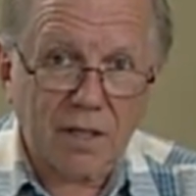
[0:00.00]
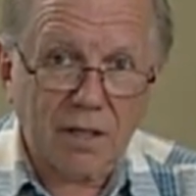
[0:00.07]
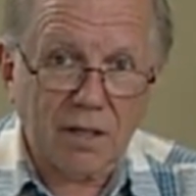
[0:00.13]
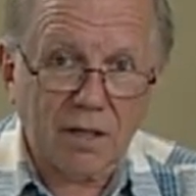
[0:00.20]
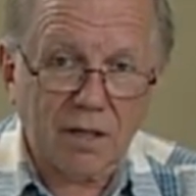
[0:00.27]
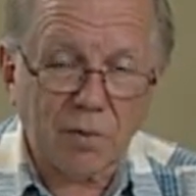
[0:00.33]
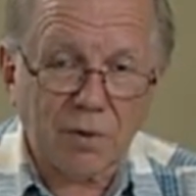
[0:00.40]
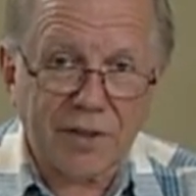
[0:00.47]
You
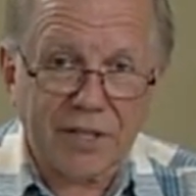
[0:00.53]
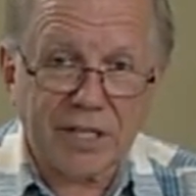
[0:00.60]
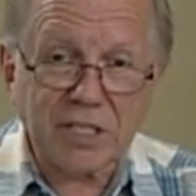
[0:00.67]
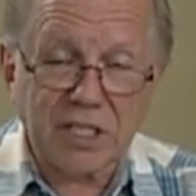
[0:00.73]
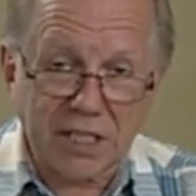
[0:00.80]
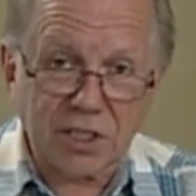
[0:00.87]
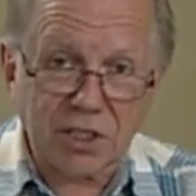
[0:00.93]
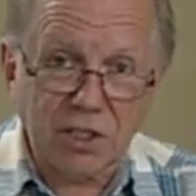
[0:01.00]
know, when things
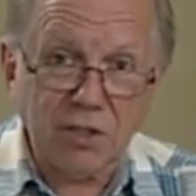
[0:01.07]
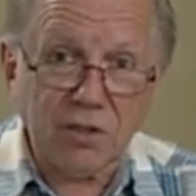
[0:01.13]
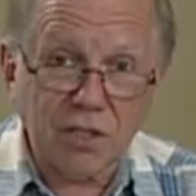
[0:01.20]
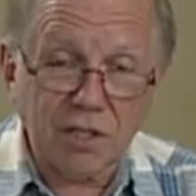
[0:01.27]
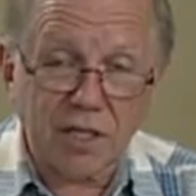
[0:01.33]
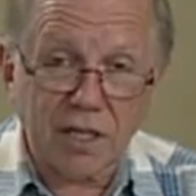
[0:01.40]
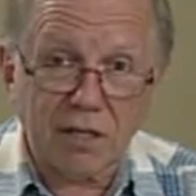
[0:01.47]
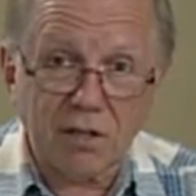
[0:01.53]
get too
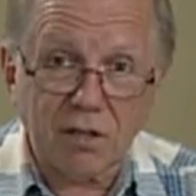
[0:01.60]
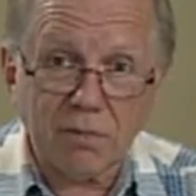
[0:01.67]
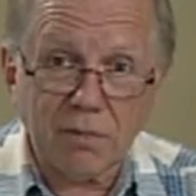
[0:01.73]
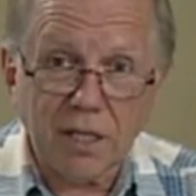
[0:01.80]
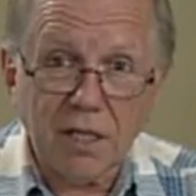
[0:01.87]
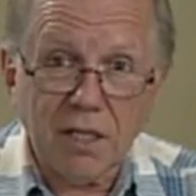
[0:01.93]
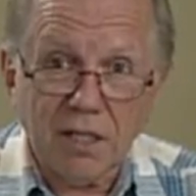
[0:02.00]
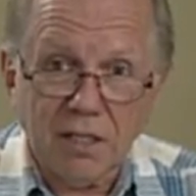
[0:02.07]
good at home,
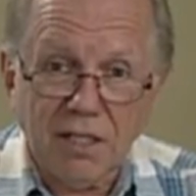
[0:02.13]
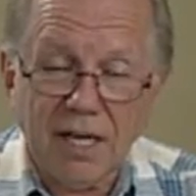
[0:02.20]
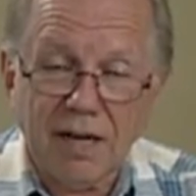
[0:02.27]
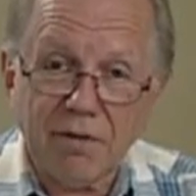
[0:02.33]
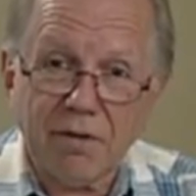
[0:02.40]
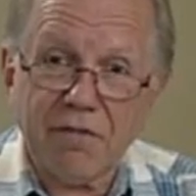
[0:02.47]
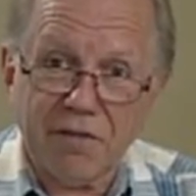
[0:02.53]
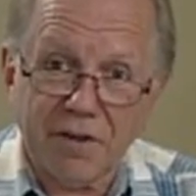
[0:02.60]
you
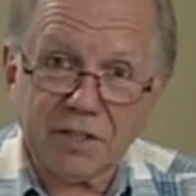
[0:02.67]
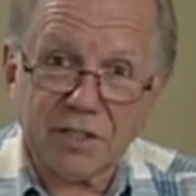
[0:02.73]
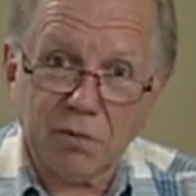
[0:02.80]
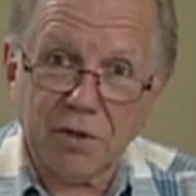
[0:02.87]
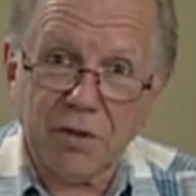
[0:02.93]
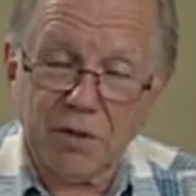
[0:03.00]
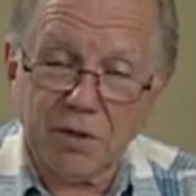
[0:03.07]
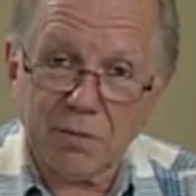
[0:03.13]
have a fuss
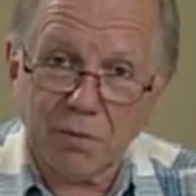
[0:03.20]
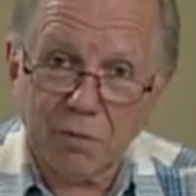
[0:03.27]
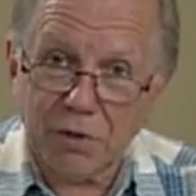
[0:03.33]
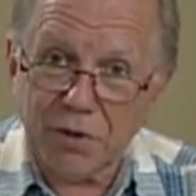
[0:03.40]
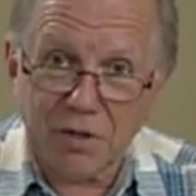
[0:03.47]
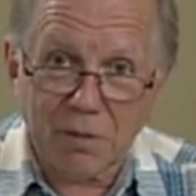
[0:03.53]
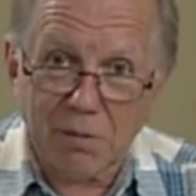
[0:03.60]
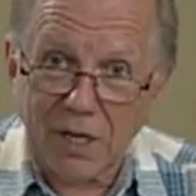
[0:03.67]
with your
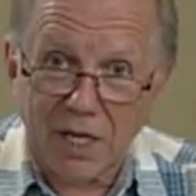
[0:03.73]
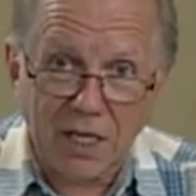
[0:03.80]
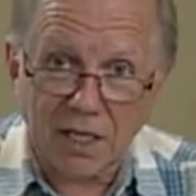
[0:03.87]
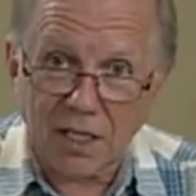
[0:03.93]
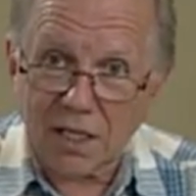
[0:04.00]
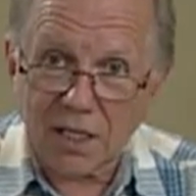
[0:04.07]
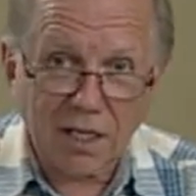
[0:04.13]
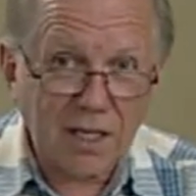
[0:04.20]
with your
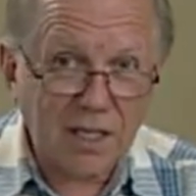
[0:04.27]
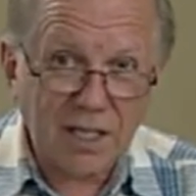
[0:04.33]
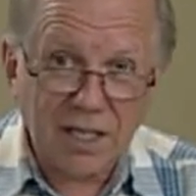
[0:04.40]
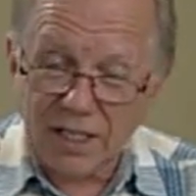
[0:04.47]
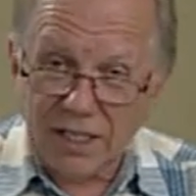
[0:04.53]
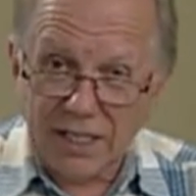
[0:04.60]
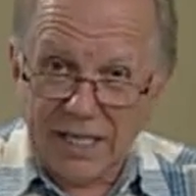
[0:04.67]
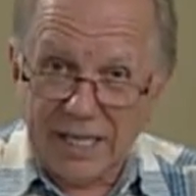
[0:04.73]
mate.
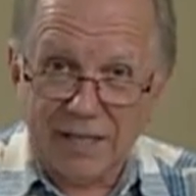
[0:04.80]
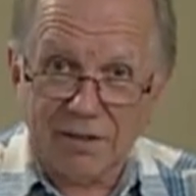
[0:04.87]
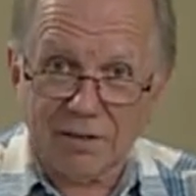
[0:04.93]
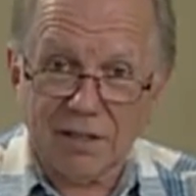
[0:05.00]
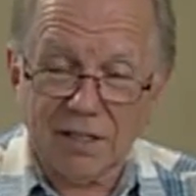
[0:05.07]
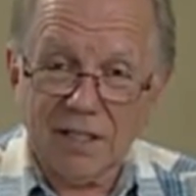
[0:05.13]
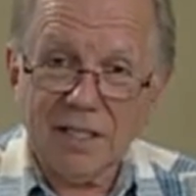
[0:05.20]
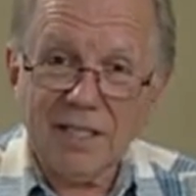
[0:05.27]
Cut it out.
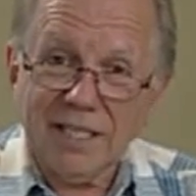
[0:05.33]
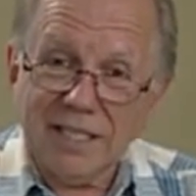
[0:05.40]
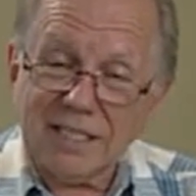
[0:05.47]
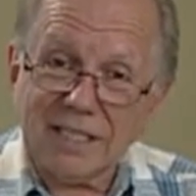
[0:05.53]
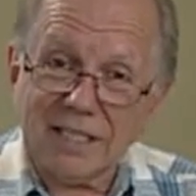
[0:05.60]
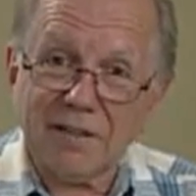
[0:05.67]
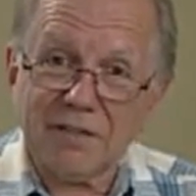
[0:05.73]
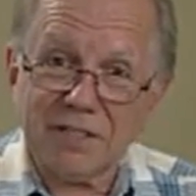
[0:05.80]
It's
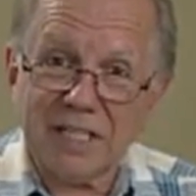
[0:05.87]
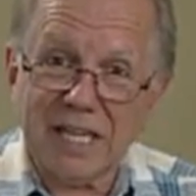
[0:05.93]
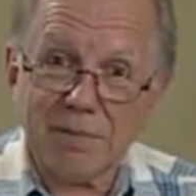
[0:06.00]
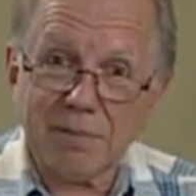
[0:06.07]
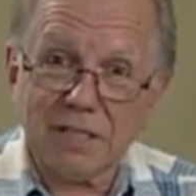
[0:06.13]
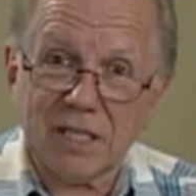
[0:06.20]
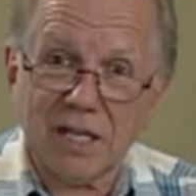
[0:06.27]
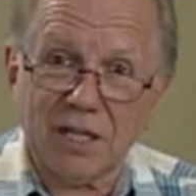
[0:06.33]
self
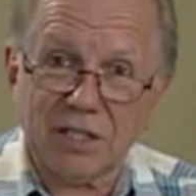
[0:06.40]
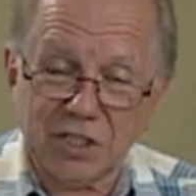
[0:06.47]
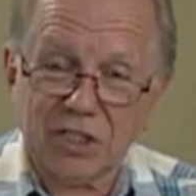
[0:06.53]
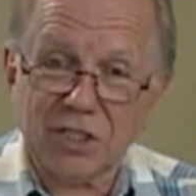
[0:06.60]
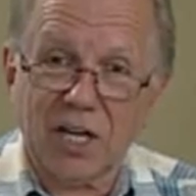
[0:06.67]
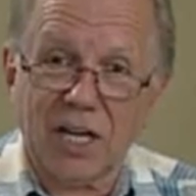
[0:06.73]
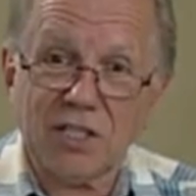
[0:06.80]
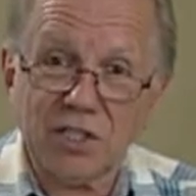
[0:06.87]
sabotage. It's
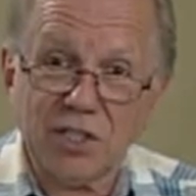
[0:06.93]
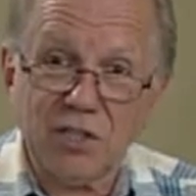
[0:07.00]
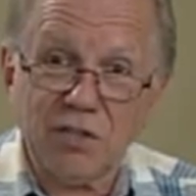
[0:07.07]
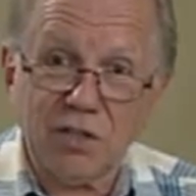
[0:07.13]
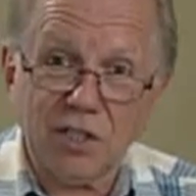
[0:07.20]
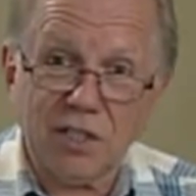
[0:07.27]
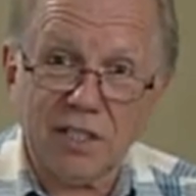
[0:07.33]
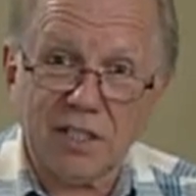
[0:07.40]
gotten too
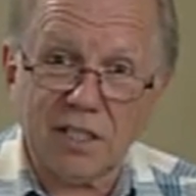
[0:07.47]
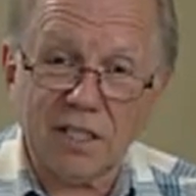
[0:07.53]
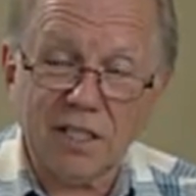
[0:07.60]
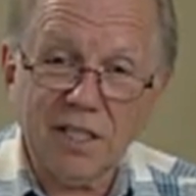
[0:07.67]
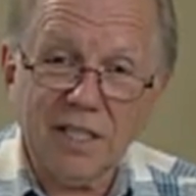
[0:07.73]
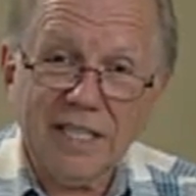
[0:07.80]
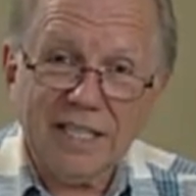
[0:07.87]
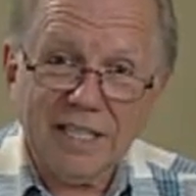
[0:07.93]
good.
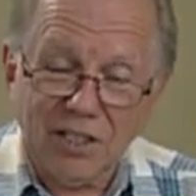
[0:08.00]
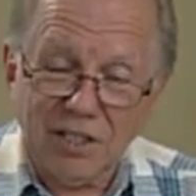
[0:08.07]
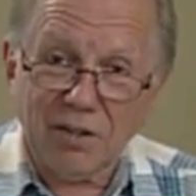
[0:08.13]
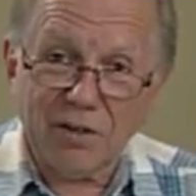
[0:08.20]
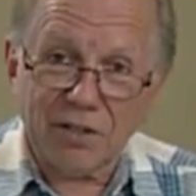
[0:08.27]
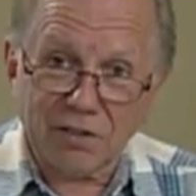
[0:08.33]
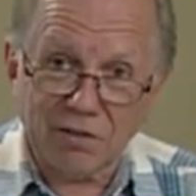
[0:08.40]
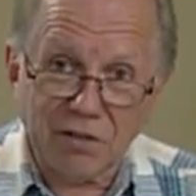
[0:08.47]
You
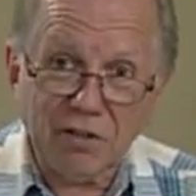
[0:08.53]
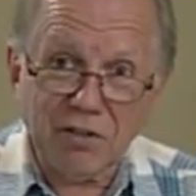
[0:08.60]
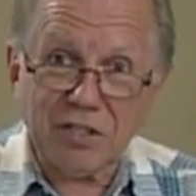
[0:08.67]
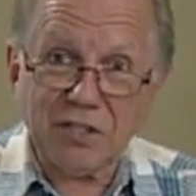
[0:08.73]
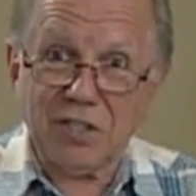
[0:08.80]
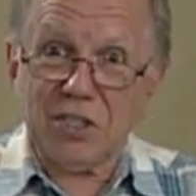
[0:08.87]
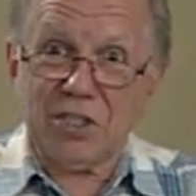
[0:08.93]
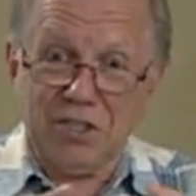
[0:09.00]
know the truth
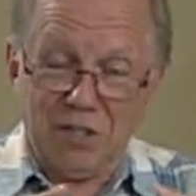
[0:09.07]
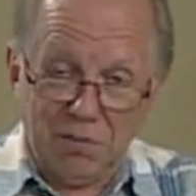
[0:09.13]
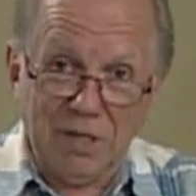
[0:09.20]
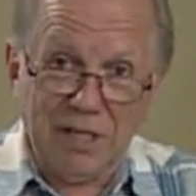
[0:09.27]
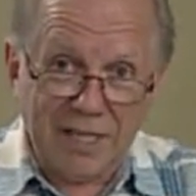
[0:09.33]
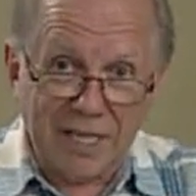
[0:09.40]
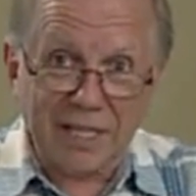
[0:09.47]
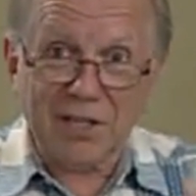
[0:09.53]
is it should
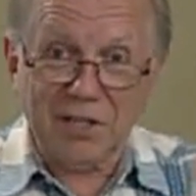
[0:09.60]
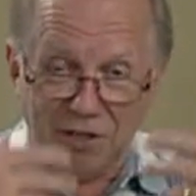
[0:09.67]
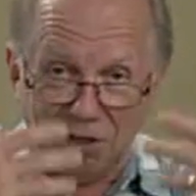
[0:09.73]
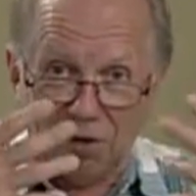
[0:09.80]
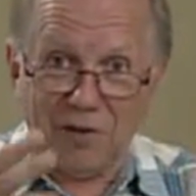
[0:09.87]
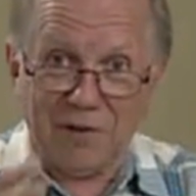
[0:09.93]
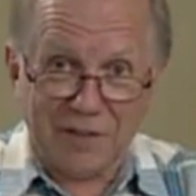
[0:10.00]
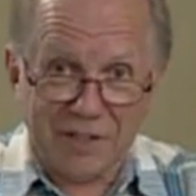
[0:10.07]
be that good
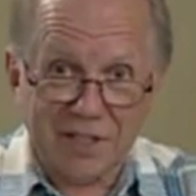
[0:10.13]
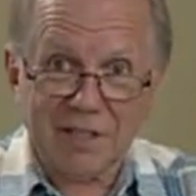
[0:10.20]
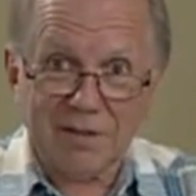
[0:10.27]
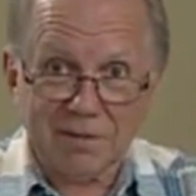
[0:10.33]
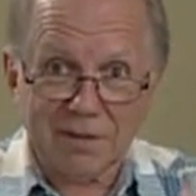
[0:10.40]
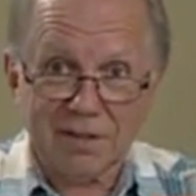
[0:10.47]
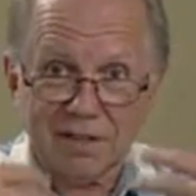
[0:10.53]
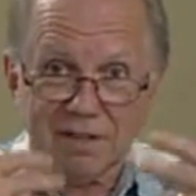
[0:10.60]
all the time.